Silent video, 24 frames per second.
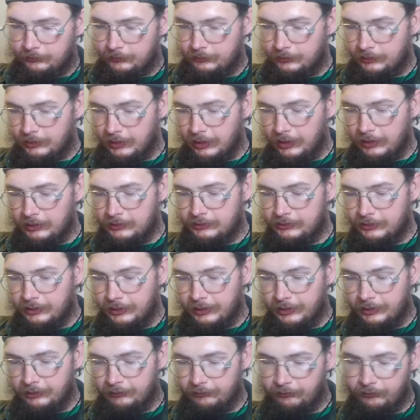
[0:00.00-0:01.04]
got a
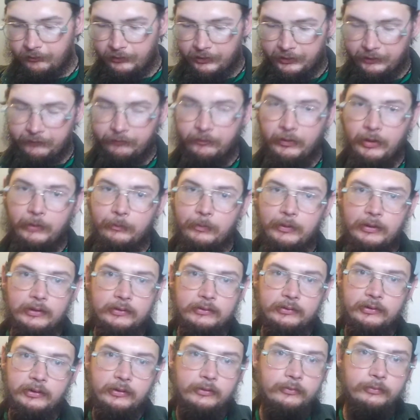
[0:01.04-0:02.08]
set for like $5,
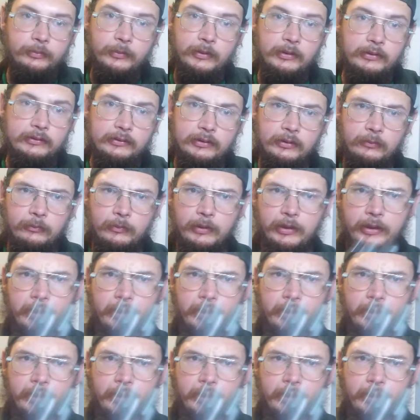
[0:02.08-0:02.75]
$6, something like